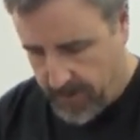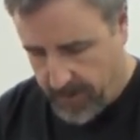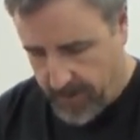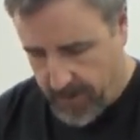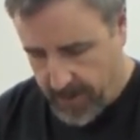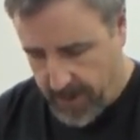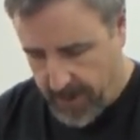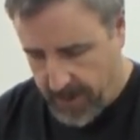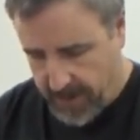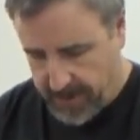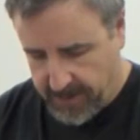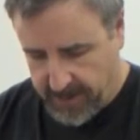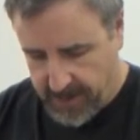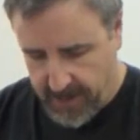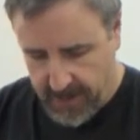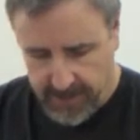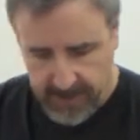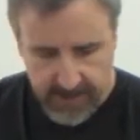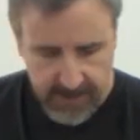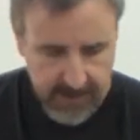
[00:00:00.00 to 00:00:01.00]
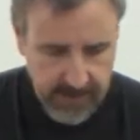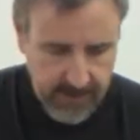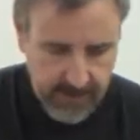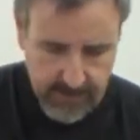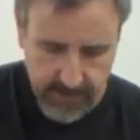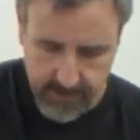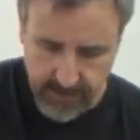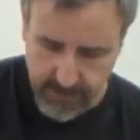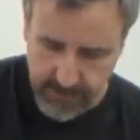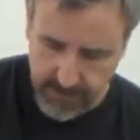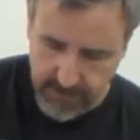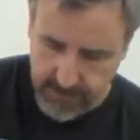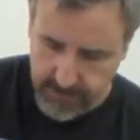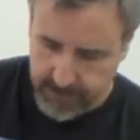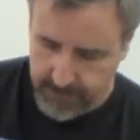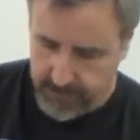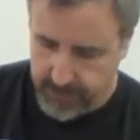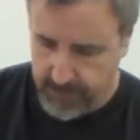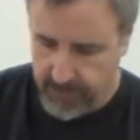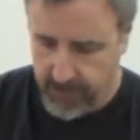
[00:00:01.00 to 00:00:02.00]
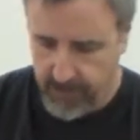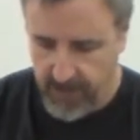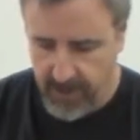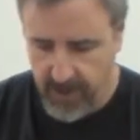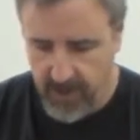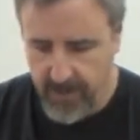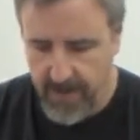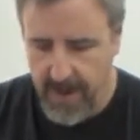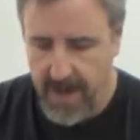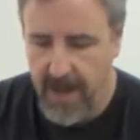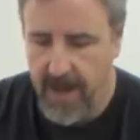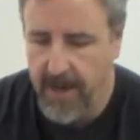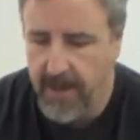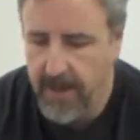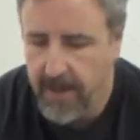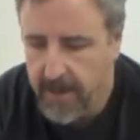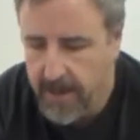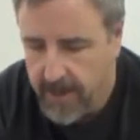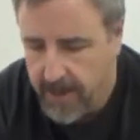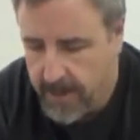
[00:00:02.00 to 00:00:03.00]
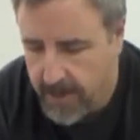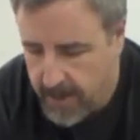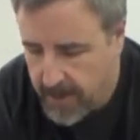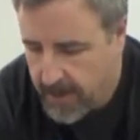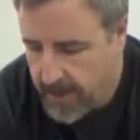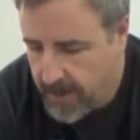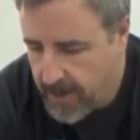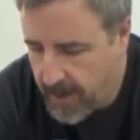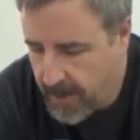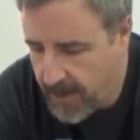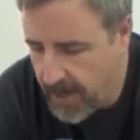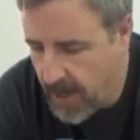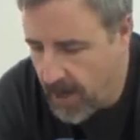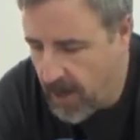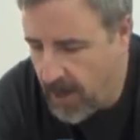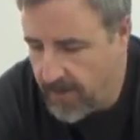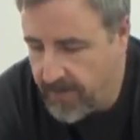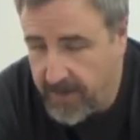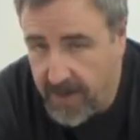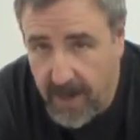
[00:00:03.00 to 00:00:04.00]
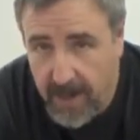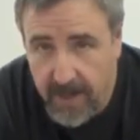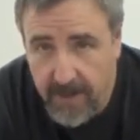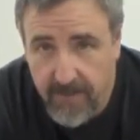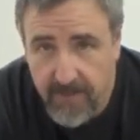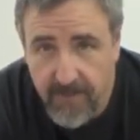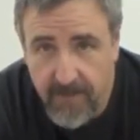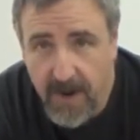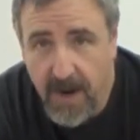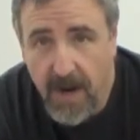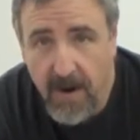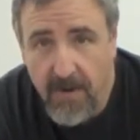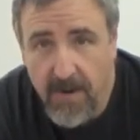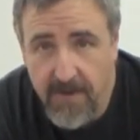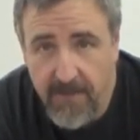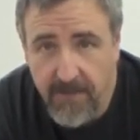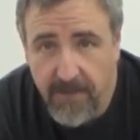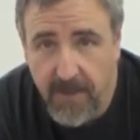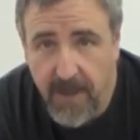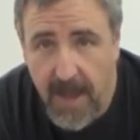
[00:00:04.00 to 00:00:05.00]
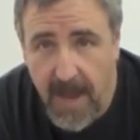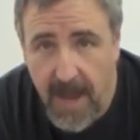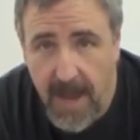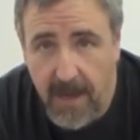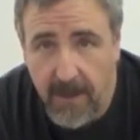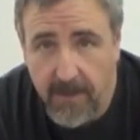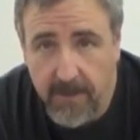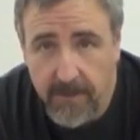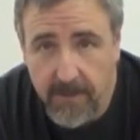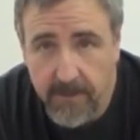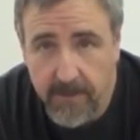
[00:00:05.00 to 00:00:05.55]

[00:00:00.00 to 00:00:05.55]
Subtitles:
my excess breather bag, and now I've got a very flat